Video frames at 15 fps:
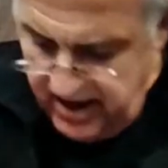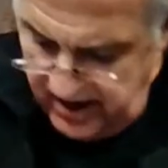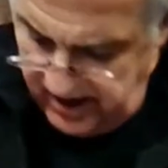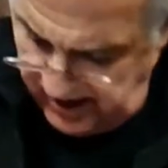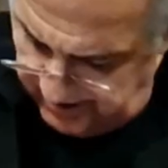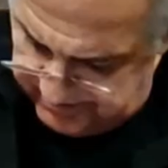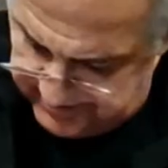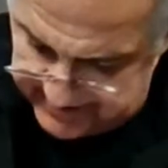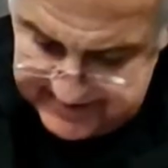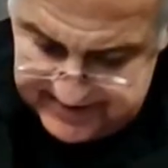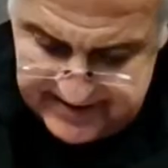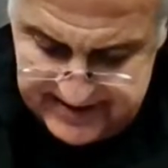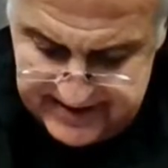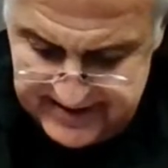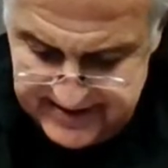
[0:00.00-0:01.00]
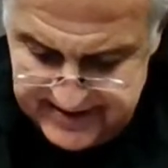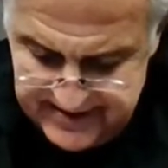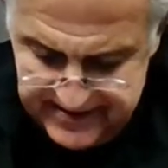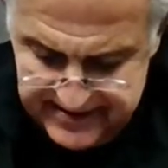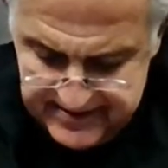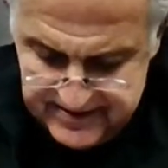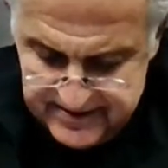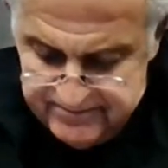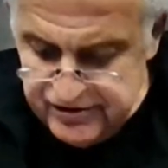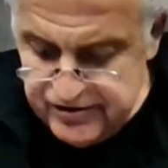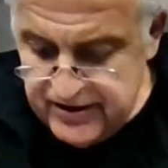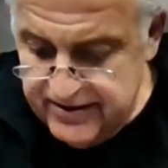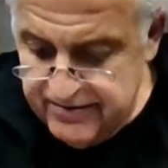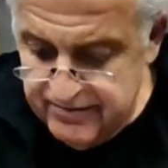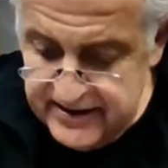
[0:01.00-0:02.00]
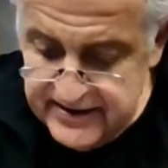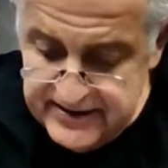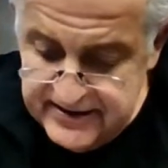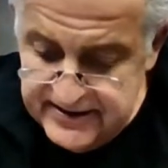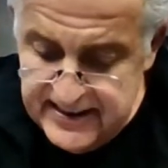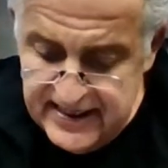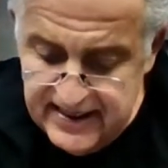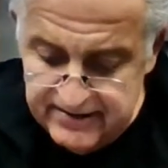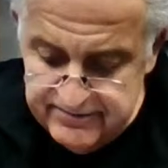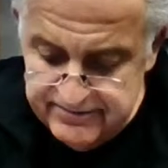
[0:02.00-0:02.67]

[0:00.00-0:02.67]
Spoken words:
All right. Tried to write these down.